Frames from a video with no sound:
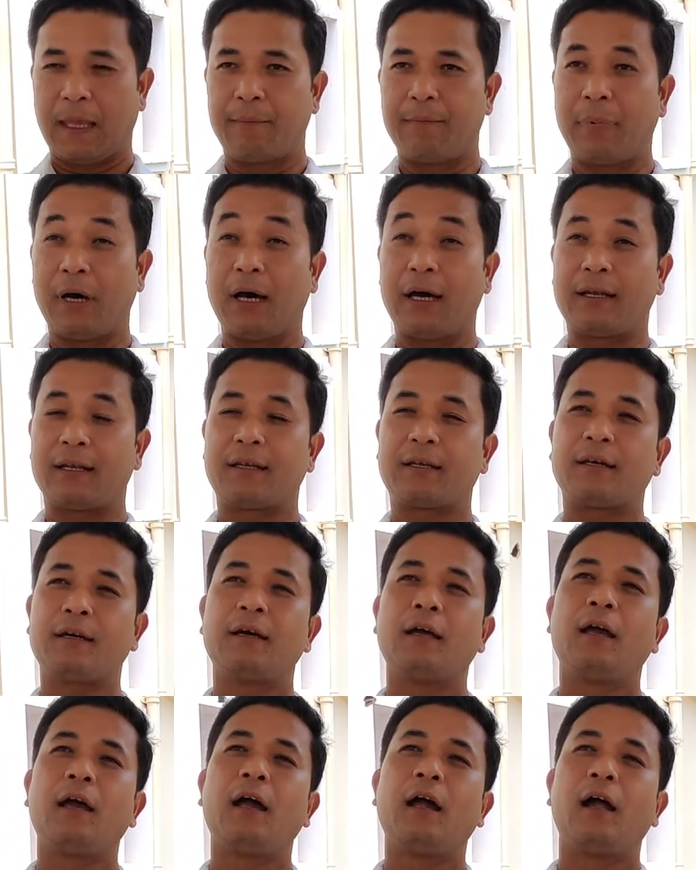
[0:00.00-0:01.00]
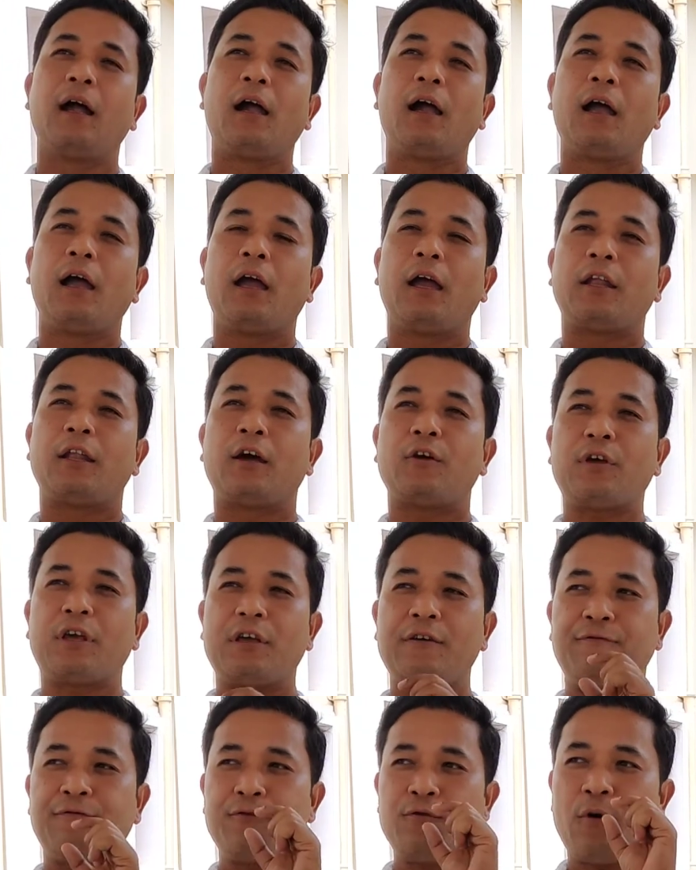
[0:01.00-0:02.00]
But now,
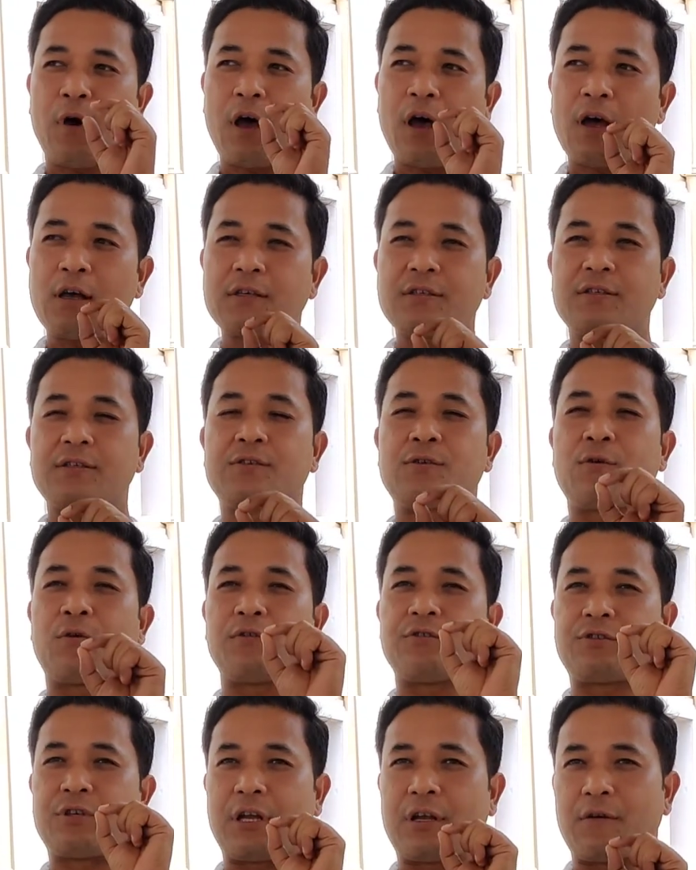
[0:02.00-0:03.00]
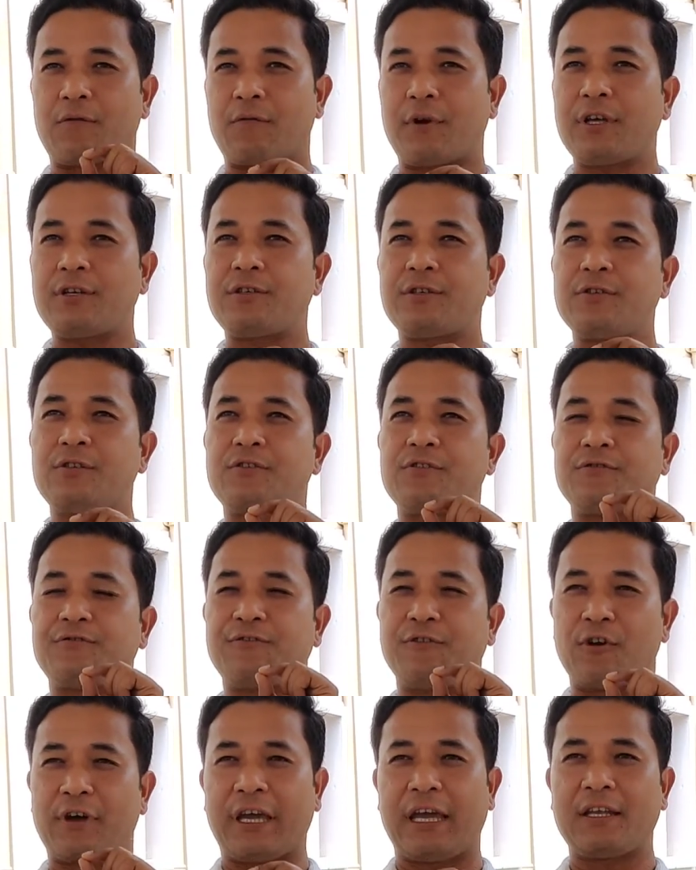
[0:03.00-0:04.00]
if you ask your generation to
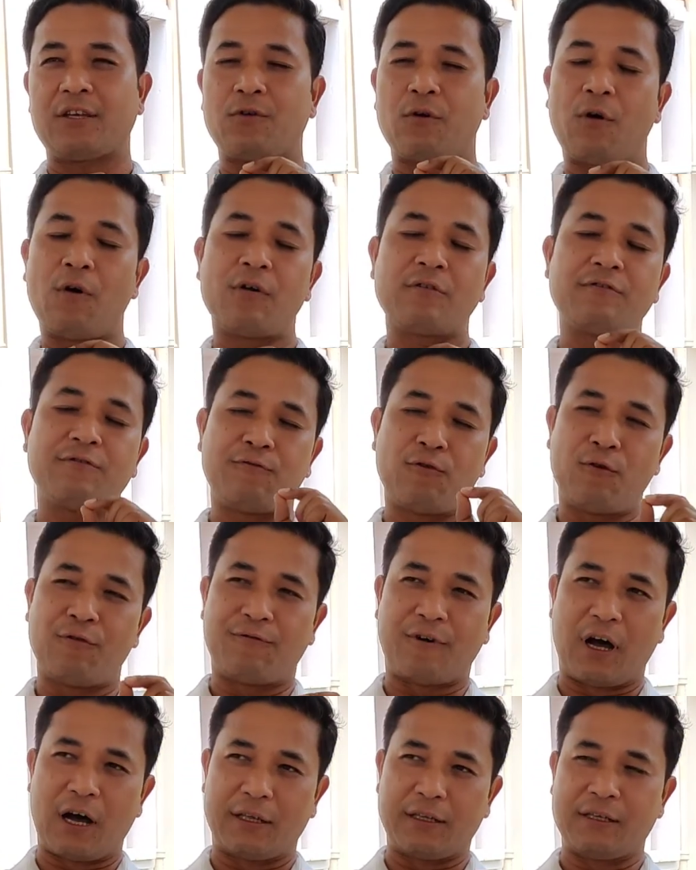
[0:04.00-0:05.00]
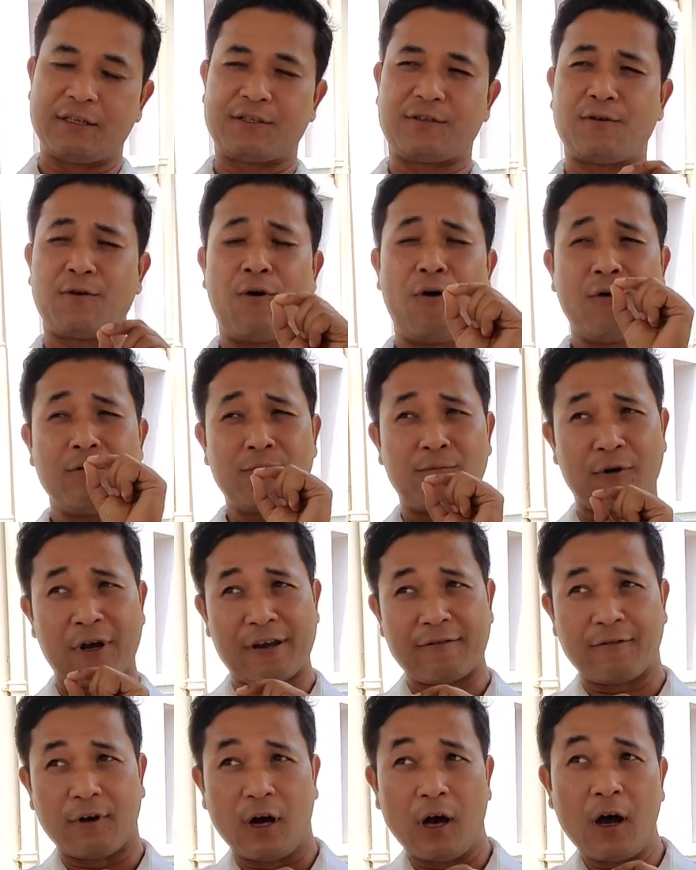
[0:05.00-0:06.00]
forget your own forefathers, your own
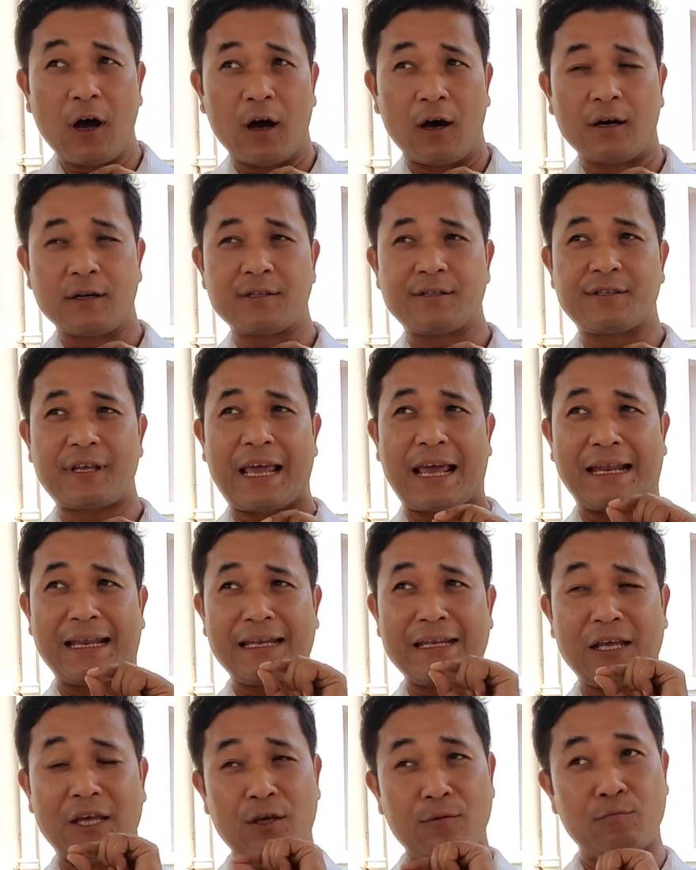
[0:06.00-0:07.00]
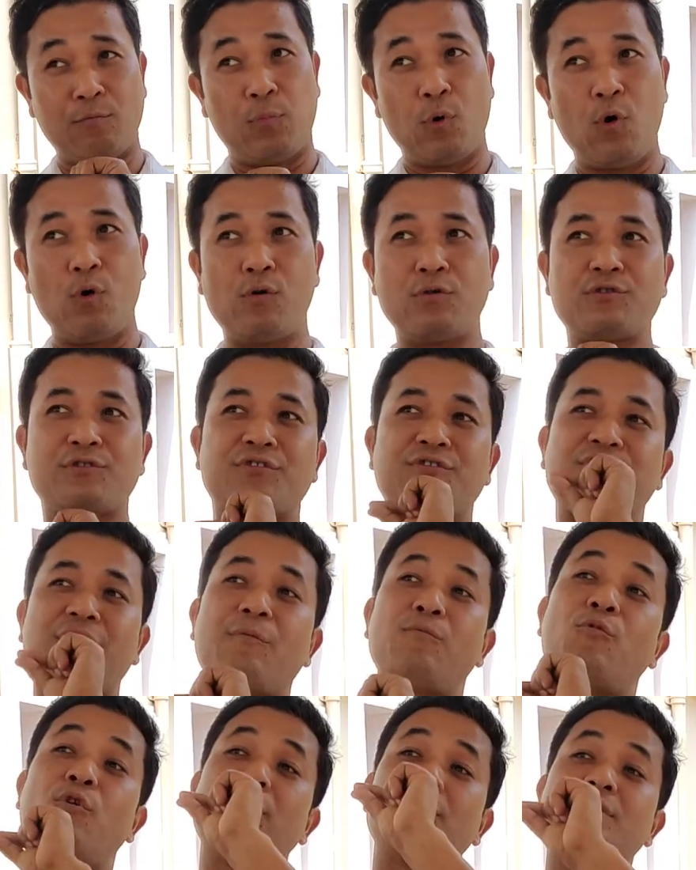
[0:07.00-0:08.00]
brave hearts, and then impose
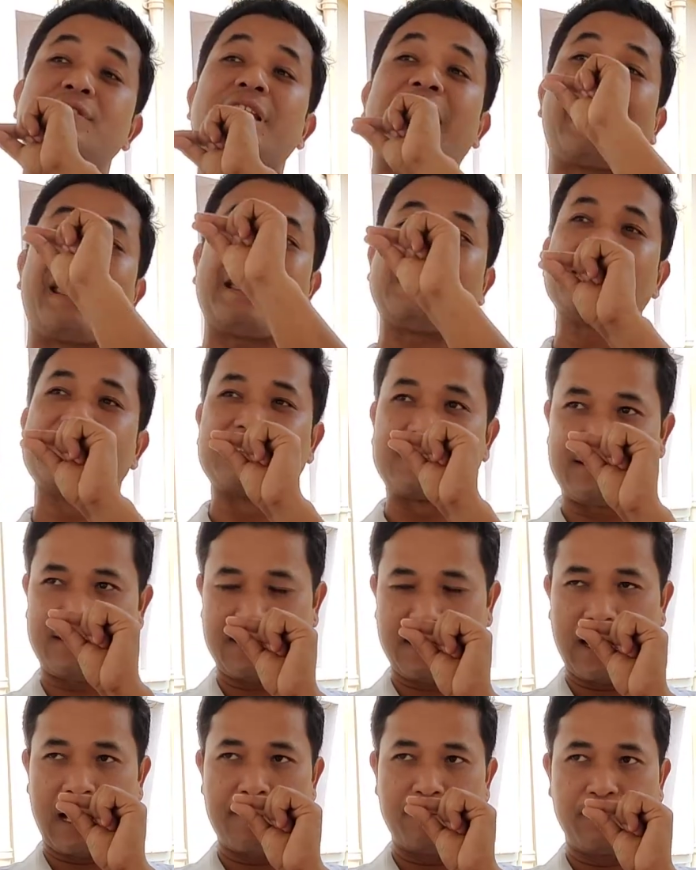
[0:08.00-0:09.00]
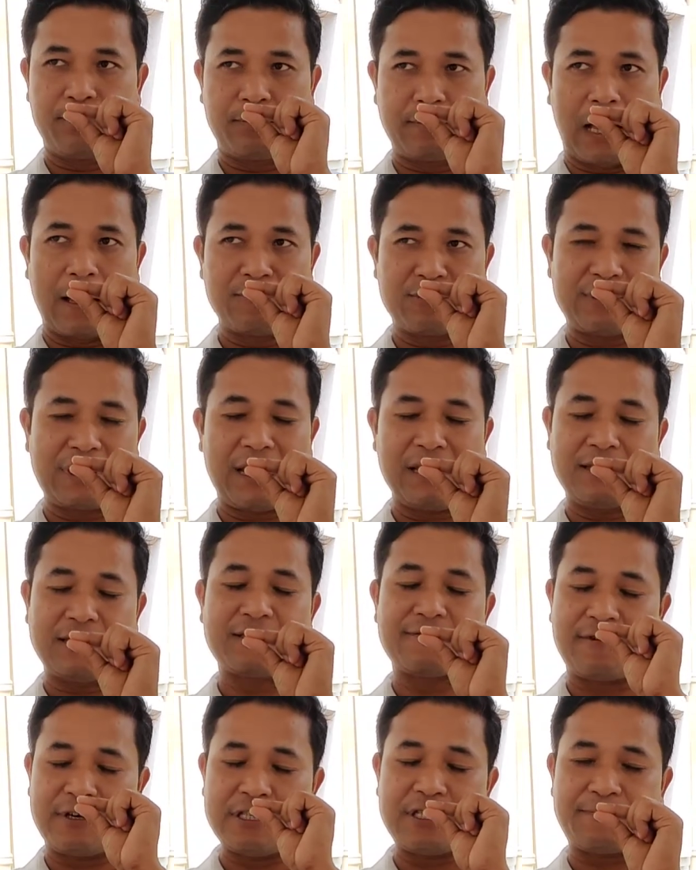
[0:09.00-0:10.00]
someone else, I'm saying this
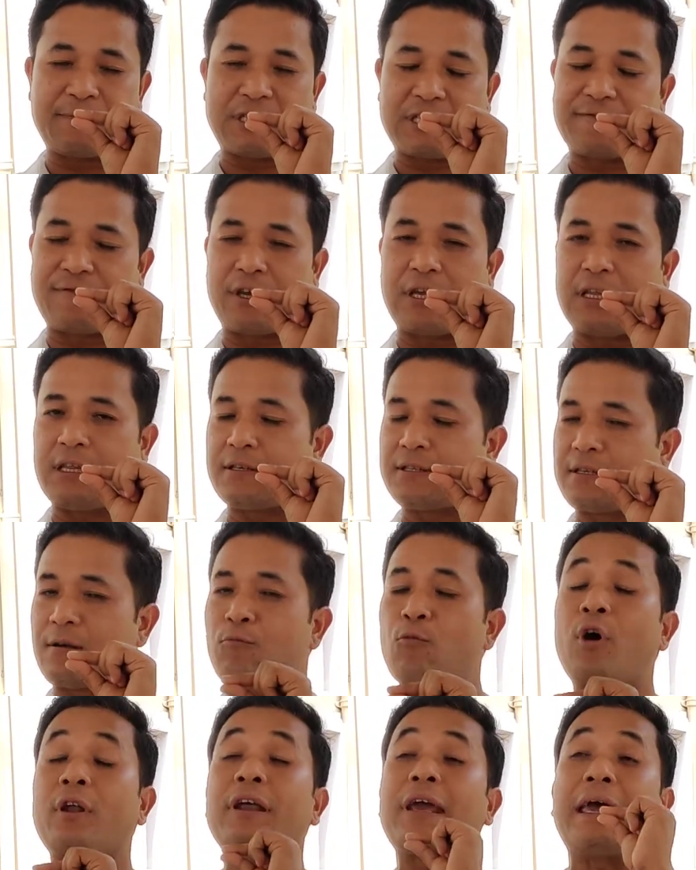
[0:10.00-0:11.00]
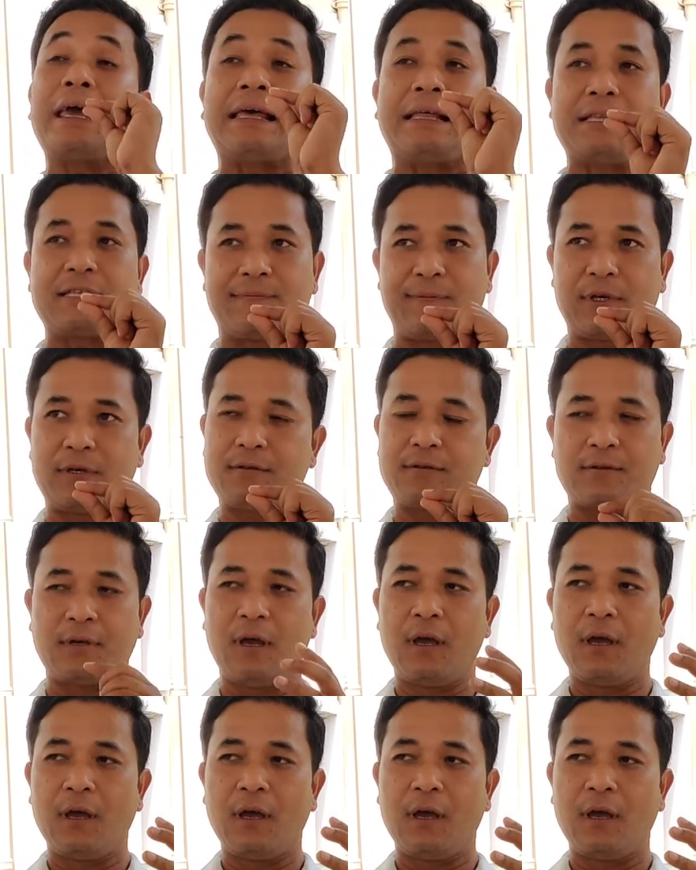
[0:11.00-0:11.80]
very specifically, someone else, because